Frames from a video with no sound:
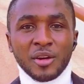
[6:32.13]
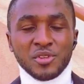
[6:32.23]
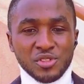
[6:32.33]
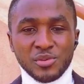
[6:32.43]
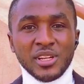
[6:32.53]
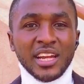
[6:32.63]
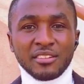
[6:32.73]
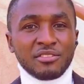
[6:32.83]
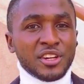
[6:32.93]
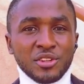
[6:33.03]
You should be at the
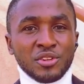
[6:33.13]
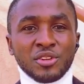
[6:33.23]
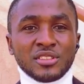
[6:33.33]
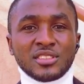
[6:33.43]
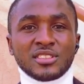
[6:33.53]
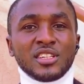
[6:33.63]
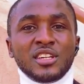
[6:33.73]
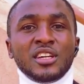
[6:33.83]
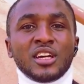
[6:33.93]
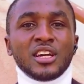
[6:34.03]
venue, not
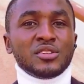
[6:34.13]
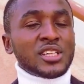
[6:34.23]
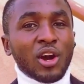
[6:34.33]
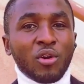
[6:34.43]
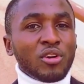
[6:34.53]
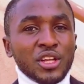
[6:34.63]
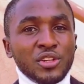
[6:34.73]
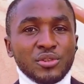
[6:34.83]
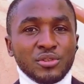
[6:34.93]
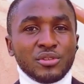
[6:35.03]
they start calling
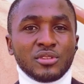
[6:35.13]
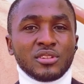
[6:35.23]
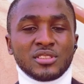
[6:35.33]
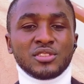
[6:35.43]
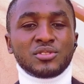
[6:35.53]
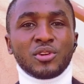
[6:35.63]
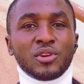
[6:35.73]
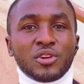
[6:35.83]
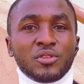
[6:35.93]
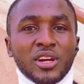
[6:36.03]
you. 6
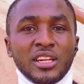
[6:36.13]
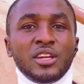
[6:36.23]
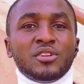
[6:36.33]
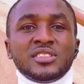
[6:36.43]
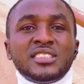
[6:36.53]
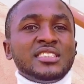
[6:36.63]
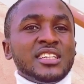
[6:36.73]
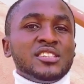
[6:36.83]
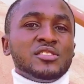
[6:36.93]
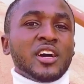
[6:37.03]
o'clock, you are there, or
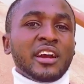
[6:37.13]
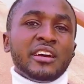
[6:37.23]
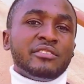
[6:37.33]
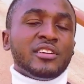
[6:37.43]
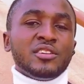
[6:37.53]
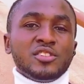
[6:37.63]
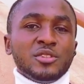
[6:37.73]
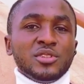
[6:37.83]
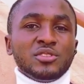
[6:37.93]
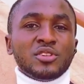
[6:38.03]
6:30, you arrive
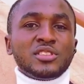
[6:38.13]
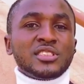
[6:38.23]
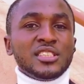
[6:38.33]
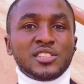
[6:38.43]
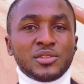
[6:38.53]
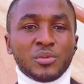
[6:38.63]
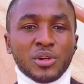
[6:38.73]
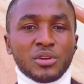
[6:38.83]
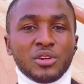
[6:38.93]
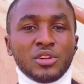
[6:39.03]
fellowship. It's not sitting well.